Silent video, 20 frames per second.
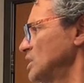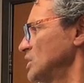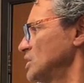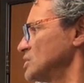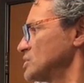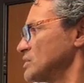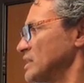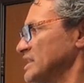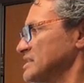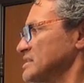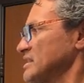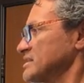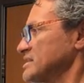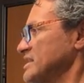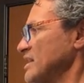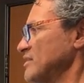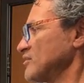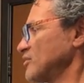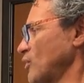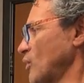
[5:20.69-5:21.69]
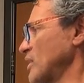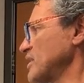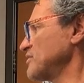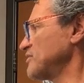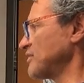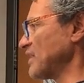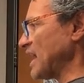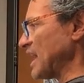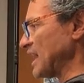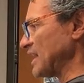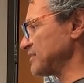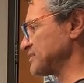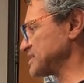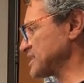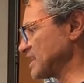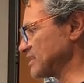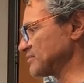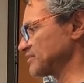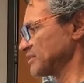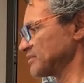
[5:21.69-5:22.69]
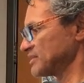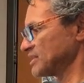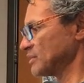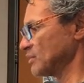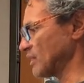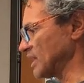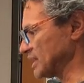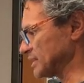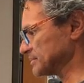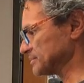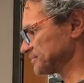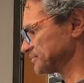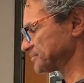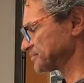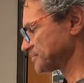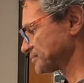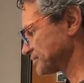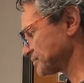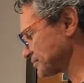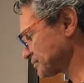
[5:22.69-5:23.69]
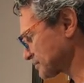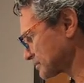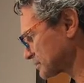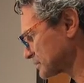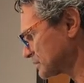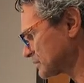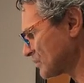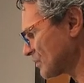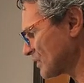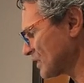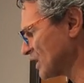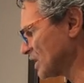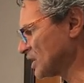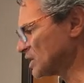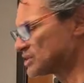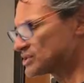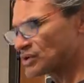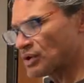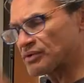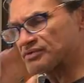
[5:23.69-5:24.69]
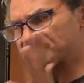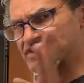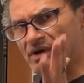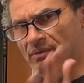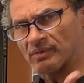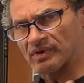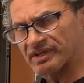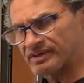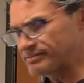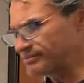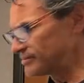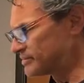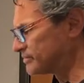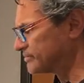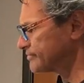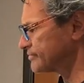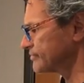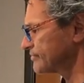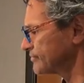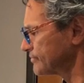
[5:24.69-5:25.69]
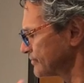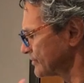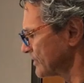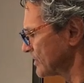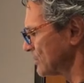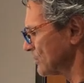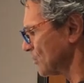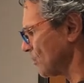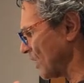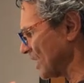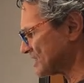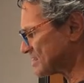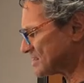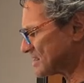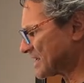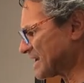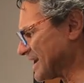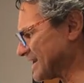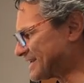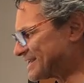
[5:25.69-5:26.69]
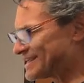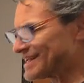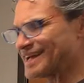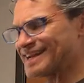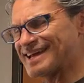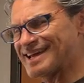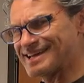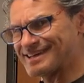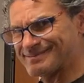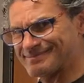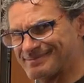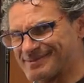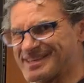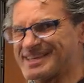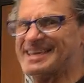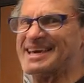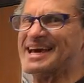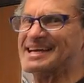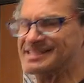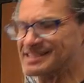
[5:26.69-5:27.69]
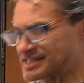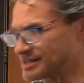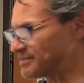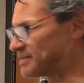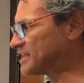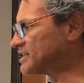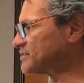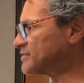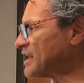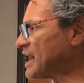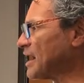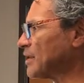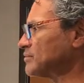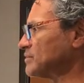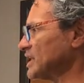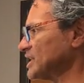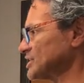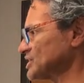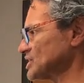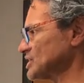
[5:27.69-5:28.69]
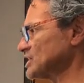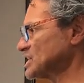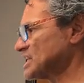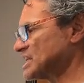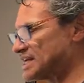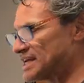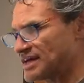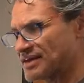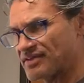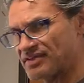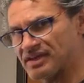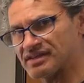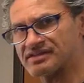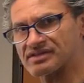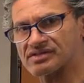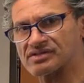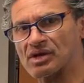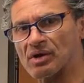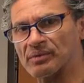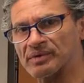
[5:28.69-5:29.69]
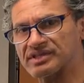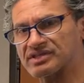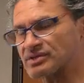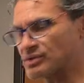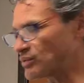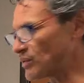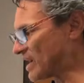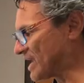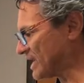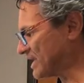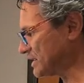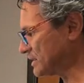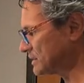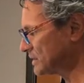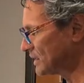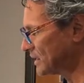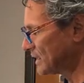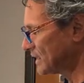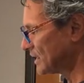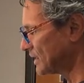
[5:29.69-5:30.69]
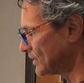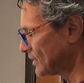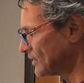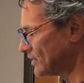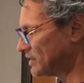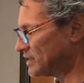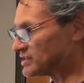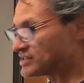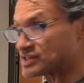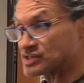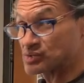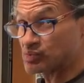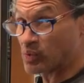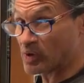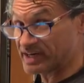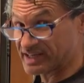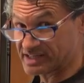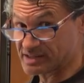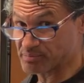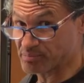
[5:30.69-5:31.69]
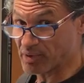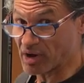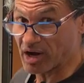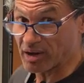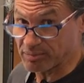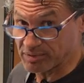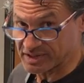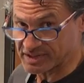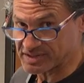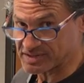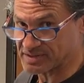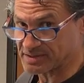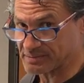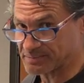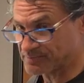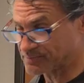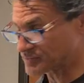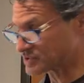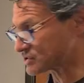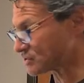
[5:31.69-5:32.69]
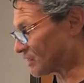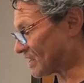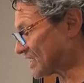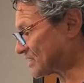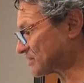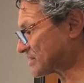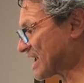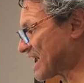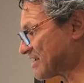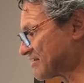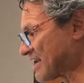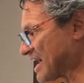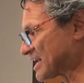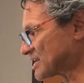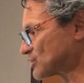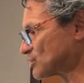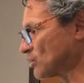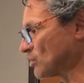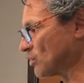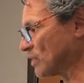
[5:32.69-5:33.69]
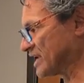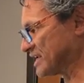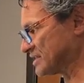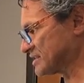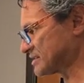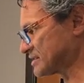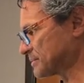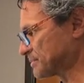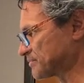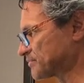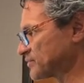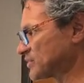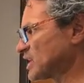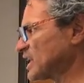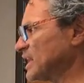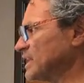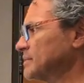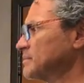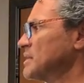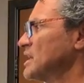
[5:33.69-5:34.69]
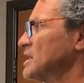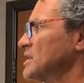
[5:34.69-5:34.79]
So that's a 1045, 1051. So if someone wants to kind of get a guesstimate of how much this is going to weigh, this is what is published. So I don't have actual weights. Okay.